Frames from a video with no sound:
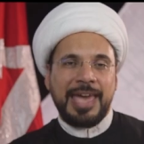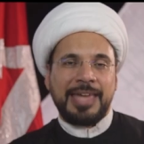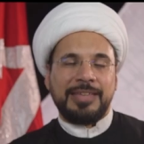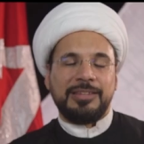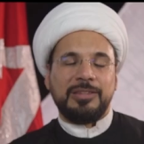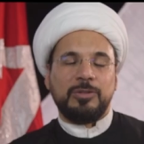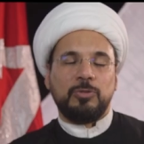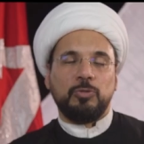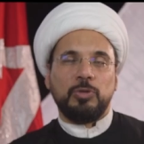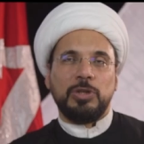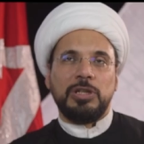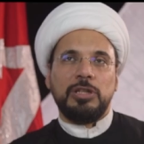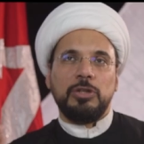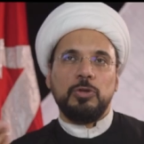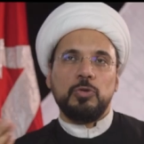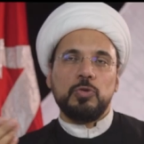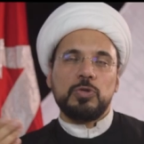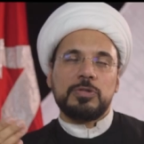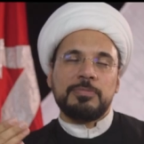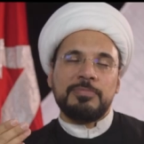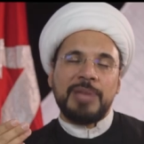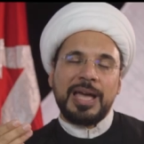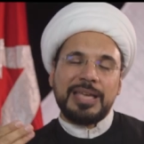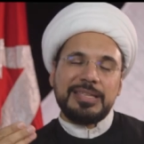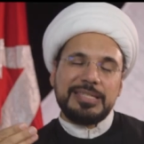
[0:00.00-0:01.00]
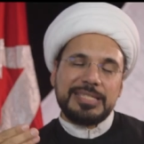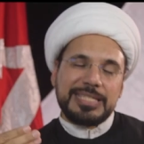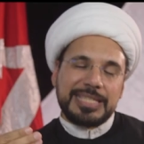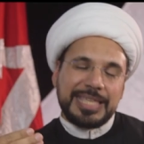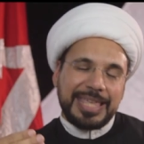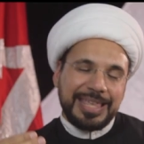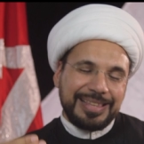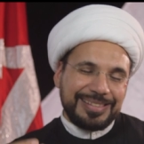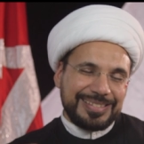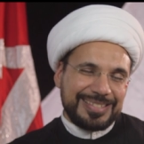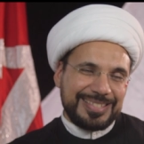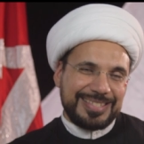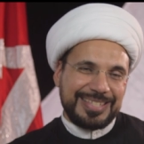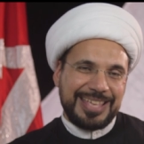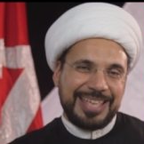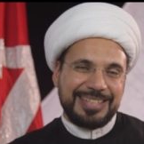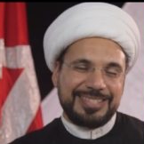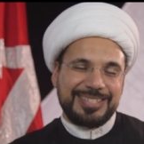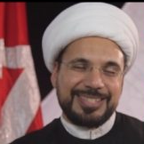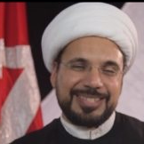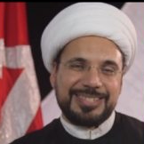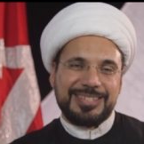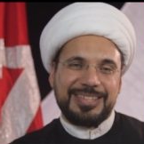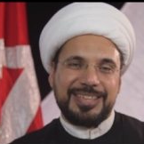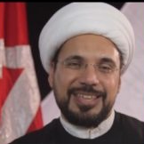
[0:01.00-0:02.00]
and will use my skill
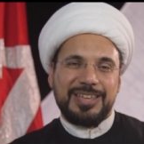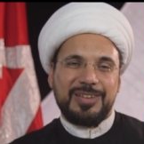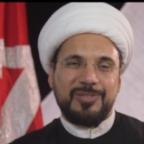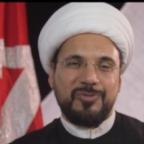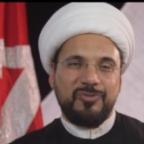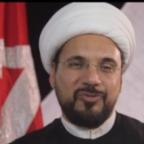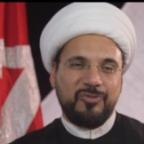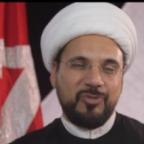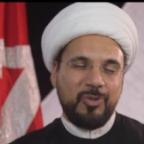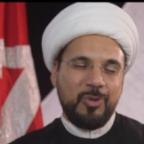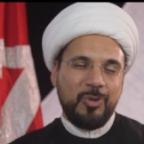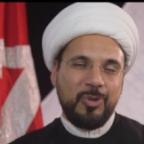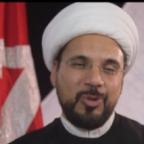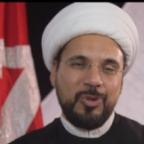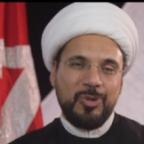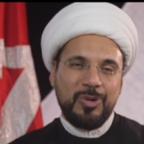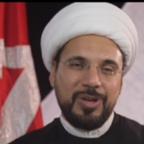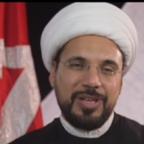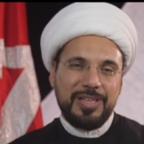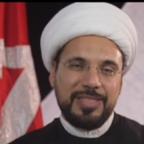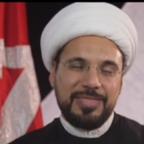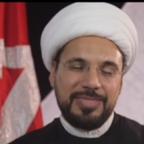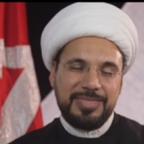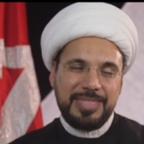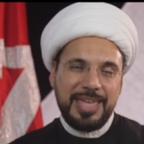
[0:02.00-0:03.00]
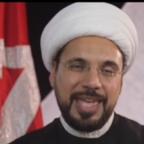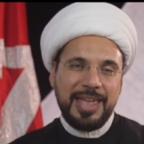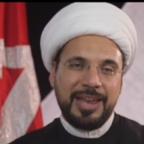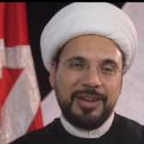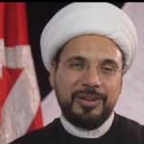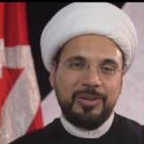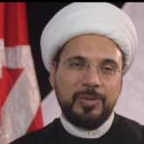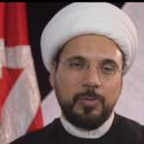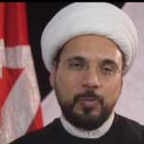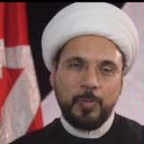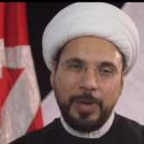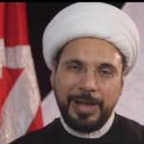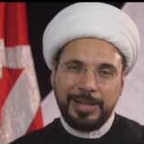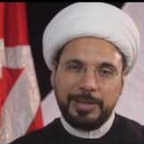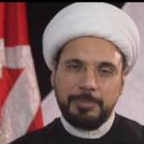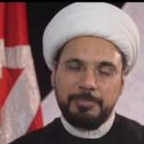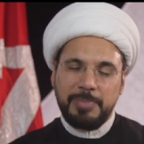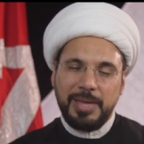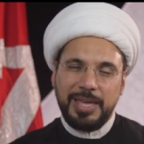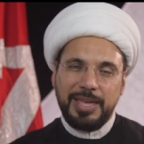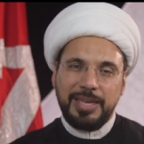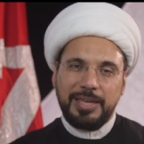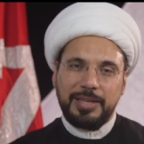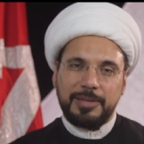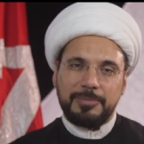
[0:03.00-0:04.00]
sets for their
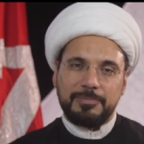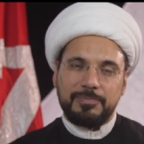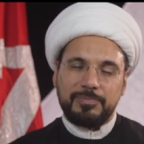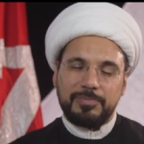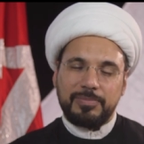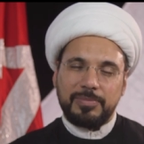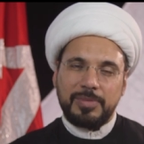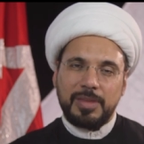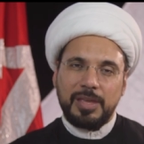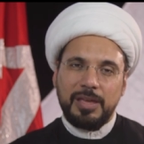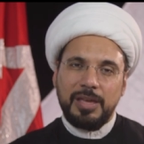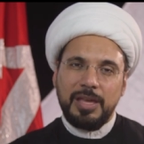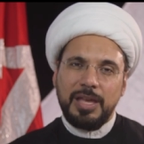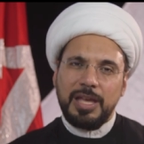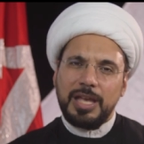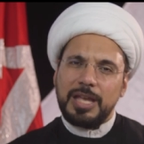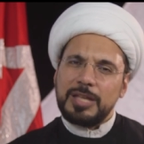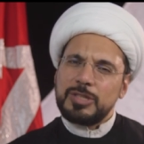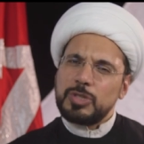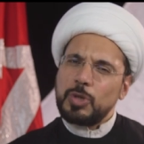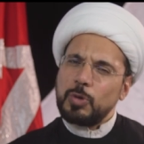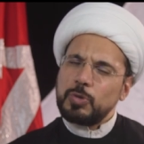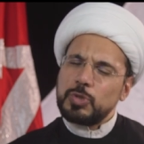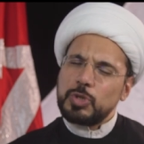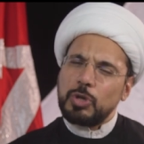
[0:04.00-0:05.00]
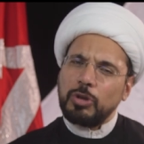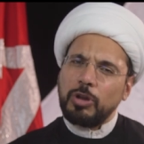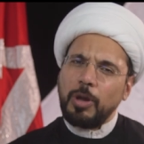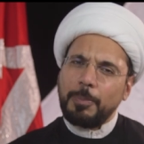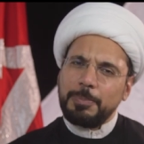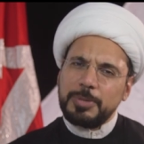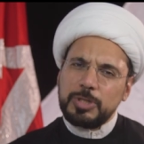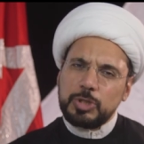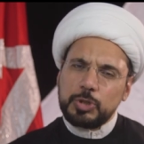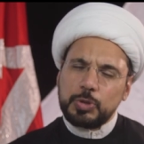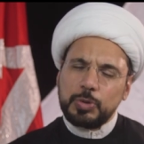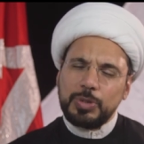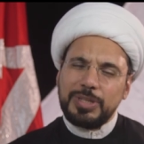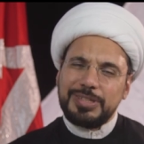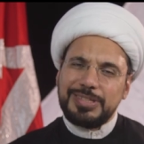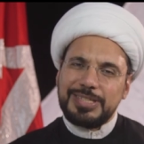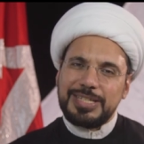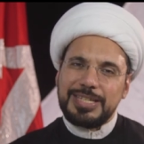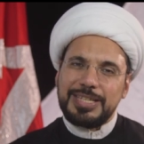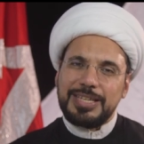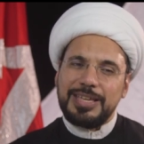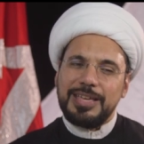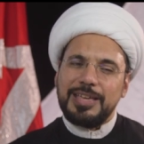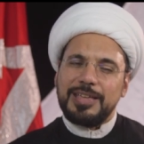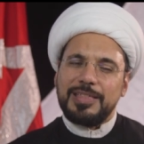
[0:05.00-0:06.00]
well-being. It's also an
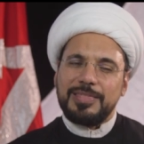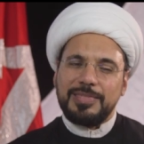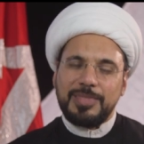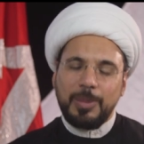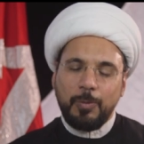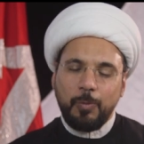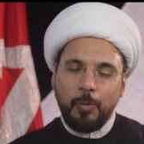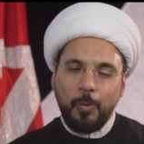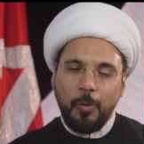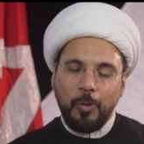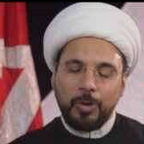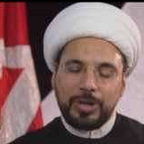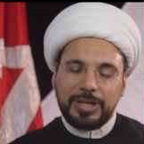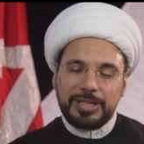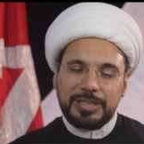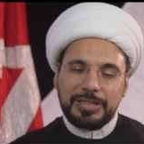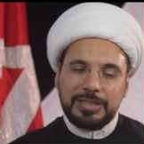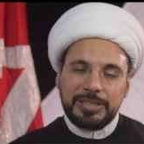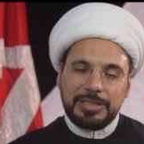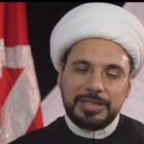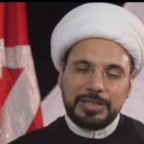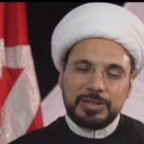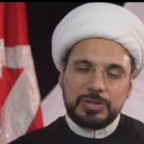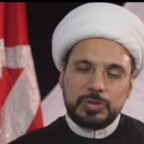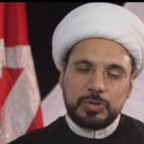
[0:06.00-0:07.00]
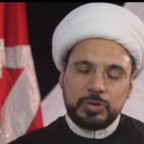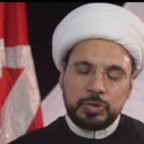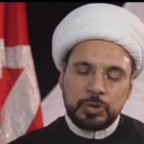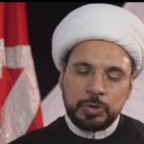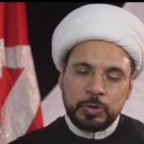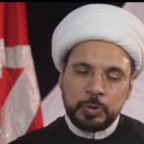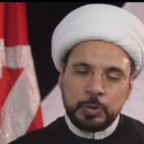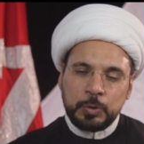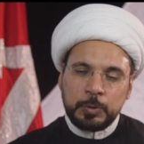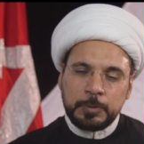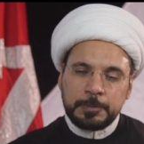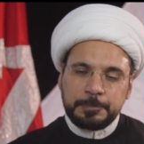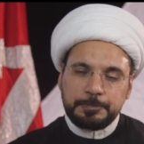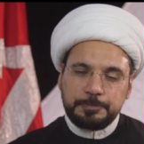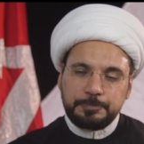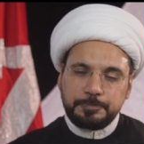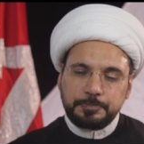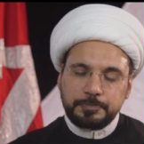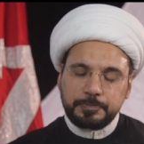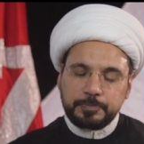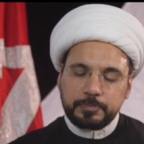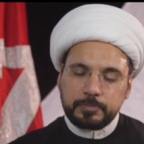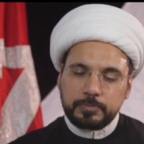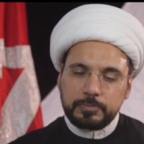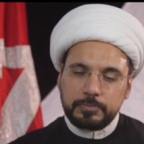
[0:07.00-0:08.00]
opportunity, the walk, to
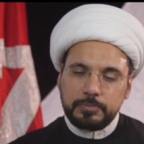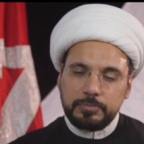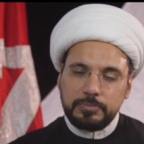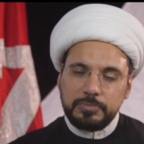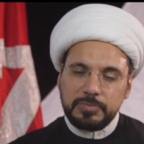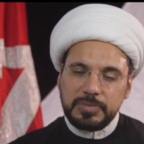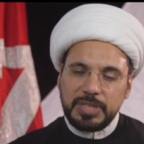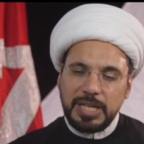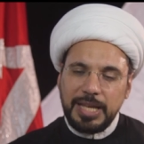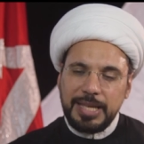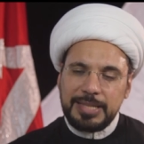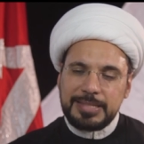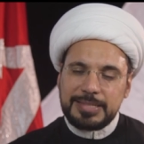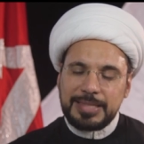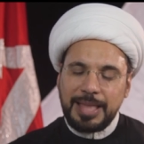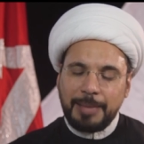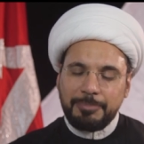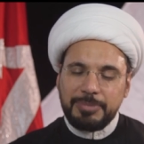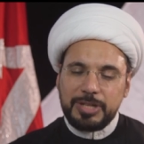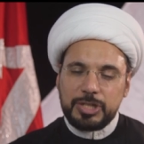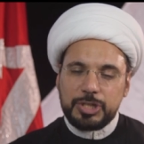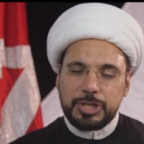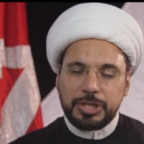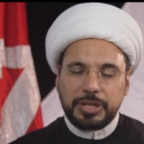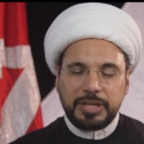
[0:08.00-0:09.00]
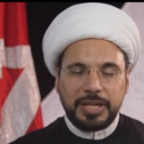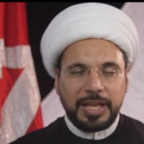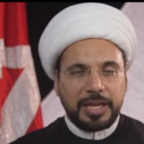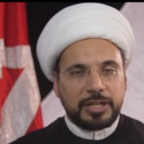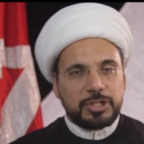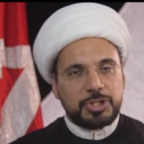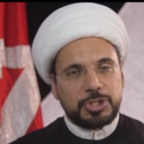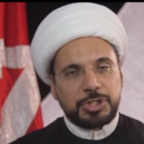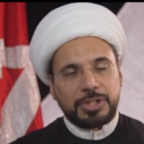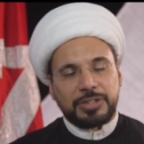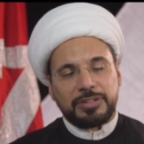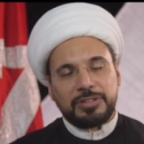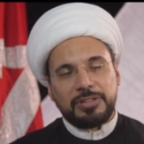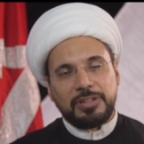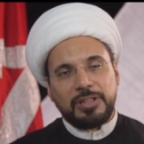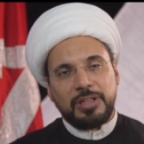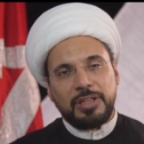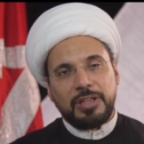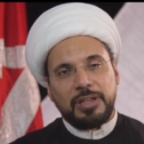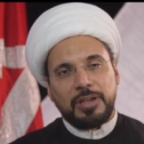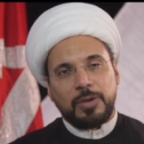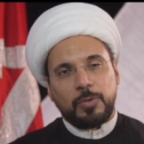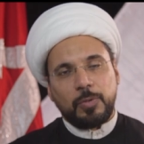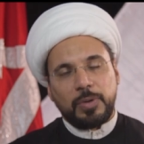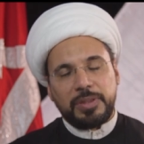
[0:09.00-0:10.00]
establish a connection
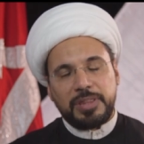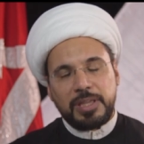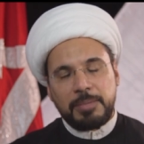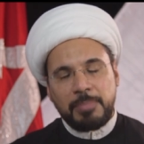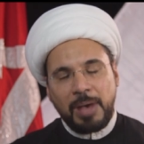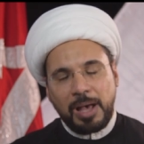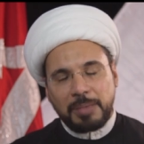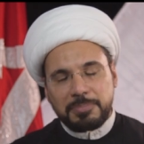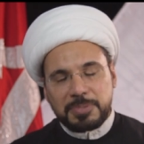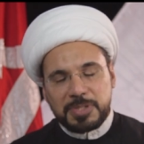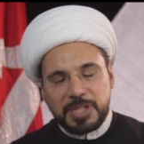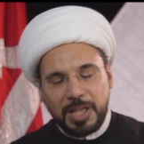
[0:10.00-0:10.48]
with Imam